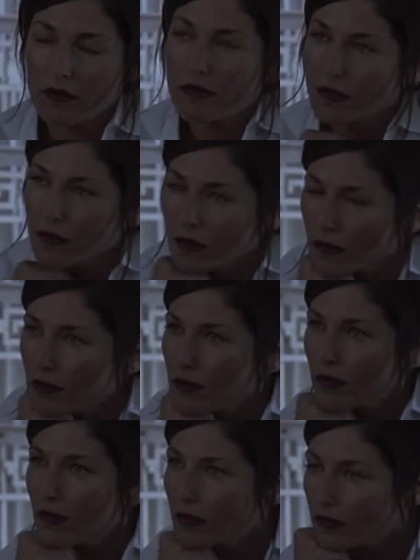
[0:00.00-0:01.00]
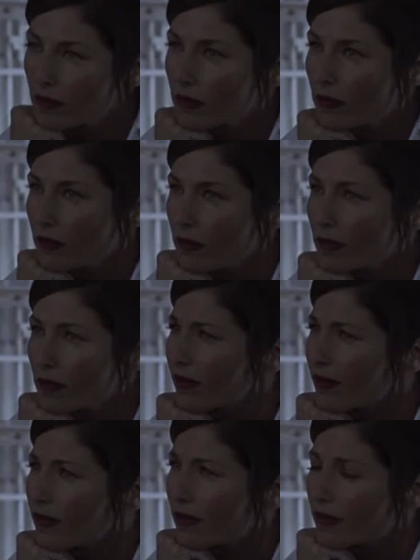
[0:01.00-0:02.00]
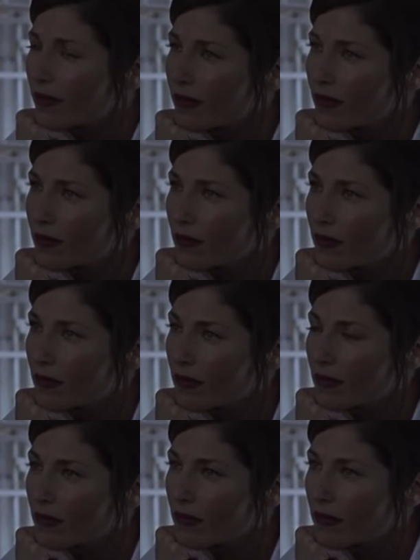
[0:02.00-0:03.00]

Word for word: the existentialism of it all, but he